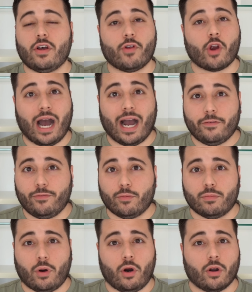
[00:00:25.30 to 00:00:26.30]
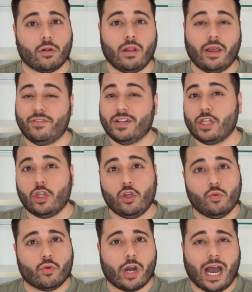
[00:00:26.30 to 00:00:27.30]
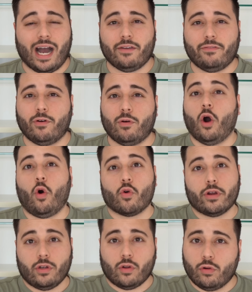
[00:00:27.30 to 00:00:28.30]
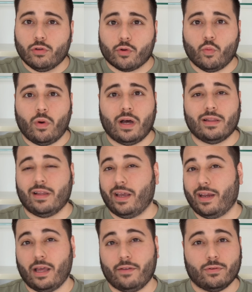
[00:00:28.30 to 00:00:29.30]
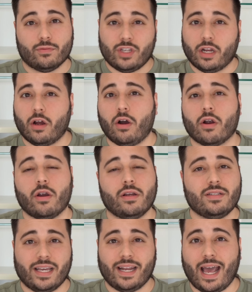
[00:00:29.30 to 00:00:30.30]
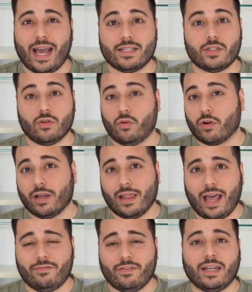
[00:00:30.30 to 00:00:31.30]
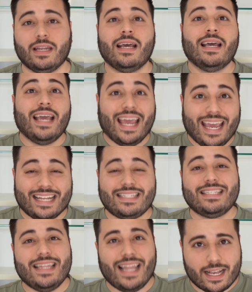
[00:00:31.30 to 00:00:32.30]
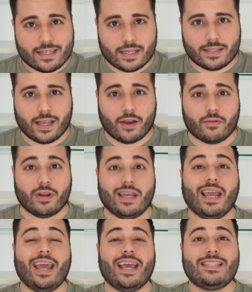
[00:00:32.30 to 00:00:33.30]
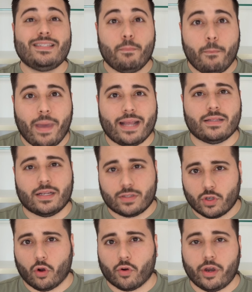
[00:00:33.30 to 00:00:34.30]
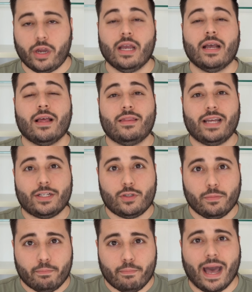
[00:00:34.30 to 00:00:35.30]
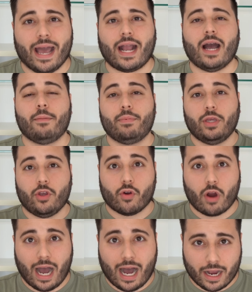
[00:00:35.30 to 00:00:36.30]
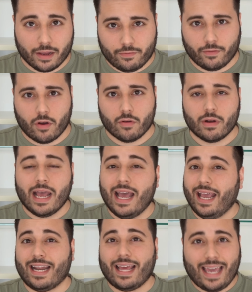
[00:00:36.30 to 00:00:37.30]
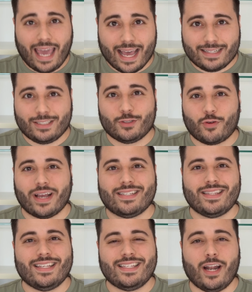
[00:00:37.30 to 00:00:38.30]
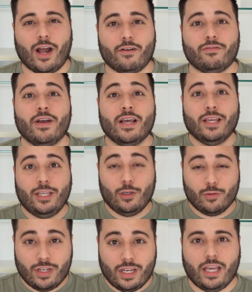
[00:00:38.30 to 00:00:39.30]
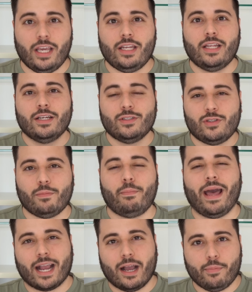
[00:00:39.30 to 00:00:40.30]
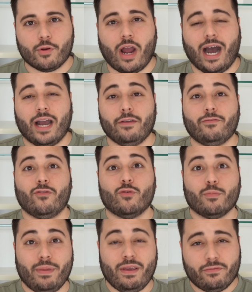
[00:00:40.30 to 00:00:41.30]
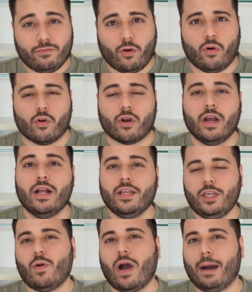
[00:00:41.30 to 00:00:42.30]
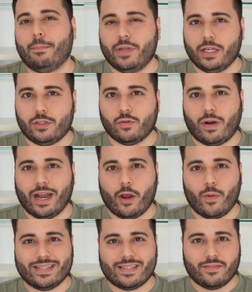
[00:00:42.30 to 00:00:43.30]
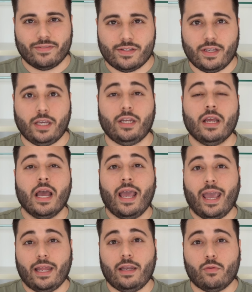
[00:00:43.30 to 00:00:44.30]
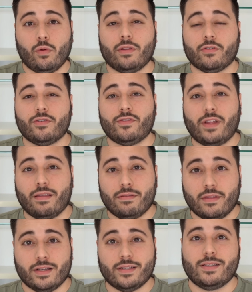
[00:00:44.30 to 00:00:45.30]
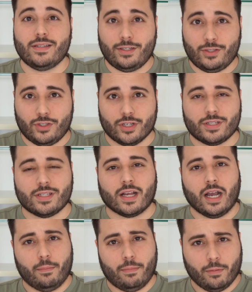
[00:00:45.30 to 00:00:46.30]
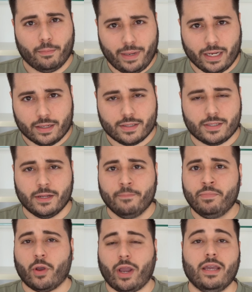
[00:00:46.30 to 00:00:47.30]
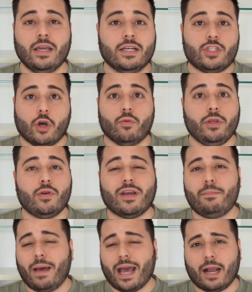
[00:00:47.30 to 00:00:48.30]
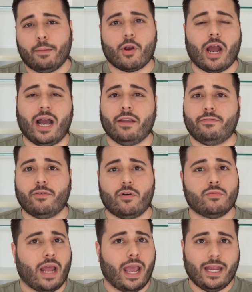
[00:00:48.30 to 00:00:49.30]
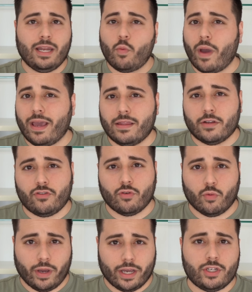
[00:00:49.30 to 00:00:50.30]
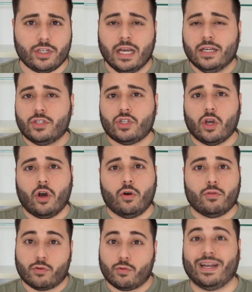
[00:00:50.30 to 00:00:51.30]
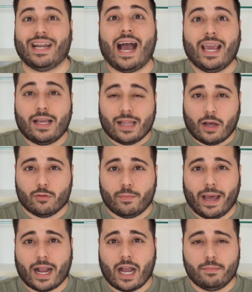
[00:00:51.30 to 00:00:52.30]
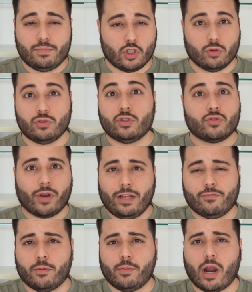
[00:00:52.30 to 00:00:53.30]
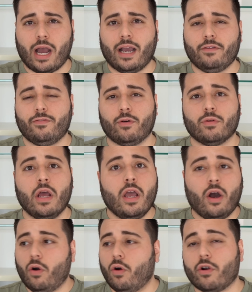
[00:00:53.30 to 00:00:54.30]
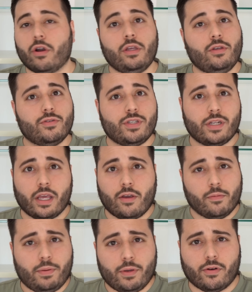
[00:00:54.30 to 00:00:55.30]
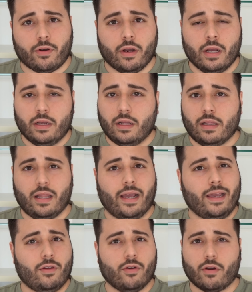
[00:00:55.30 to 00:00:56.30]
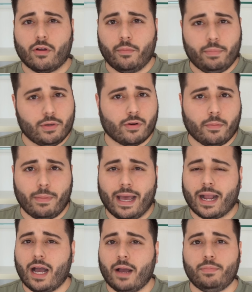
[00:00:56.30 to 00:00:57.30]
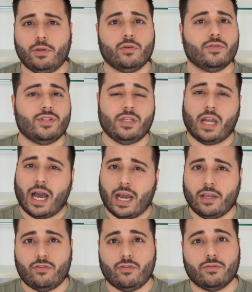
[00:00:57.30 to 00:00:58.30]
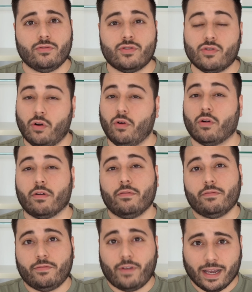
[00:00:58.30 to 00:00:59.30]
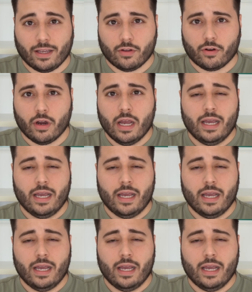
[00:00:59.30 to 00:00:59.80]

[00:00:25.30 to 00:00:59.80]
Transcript: of your iPhone model, if it's a newer iPhone or an older one like an iPhone ten R, ten S, or eleven, it's necessary, it's mandatory that you back up your iPhone. And I can't stress this enough, you need to back up your iPhone before you update to i O S seventeen, and you understand this in just a couple minutes. Okay, so you can back up your iPhone any way that you wish, so through an iCloud backup, so straight from your iPhone, or using a computer, like your computer backup using iTunes or Finder.